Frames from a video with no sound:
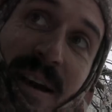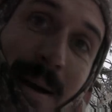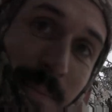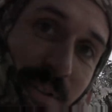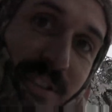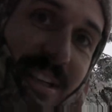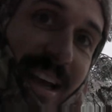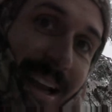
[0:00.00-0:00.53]
I'm
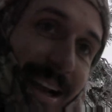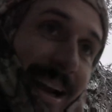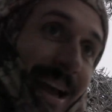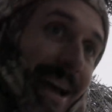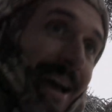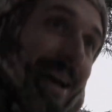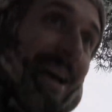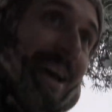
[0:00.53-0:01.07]
sitting,
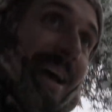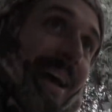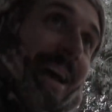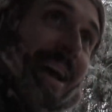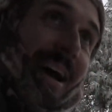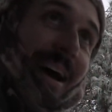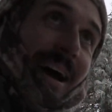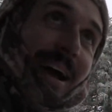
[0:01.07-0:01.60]

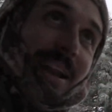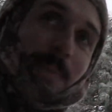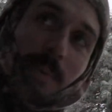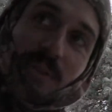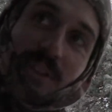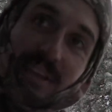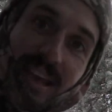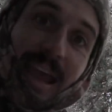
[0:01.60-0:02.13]
I had to
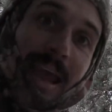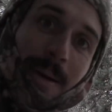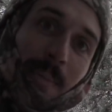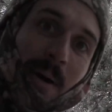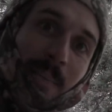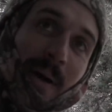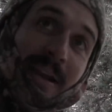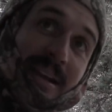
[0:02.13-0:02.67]
put the cam
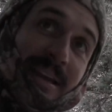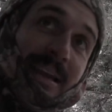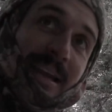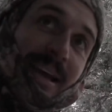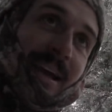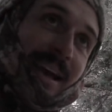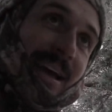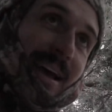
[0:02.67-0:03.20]
on my
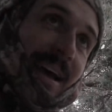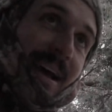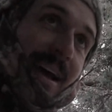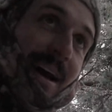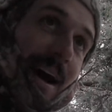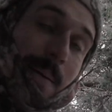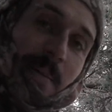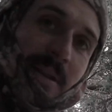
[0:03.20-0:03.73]
knee.
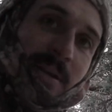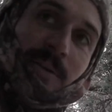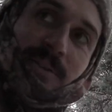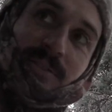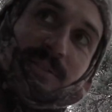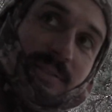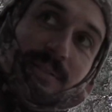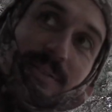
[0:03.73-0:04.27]
I mean, it
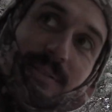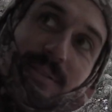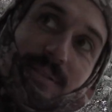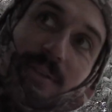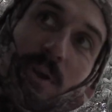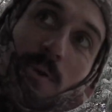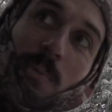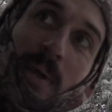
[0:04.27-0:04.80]
was
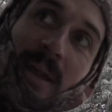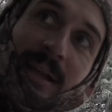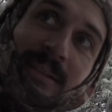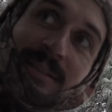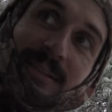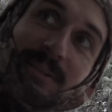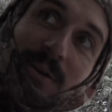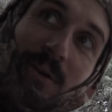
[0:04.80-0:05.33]
2
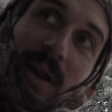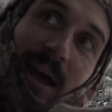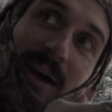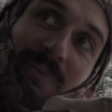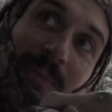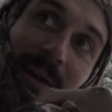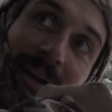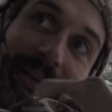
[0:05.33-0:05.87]
minutes, 2.5
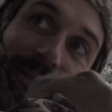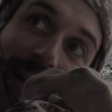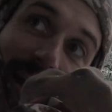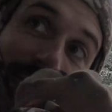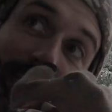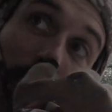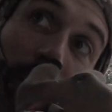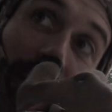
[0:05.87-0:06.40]
minutes, I
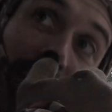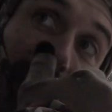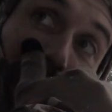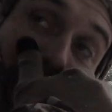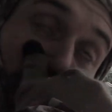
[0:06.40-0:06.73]
have no idea.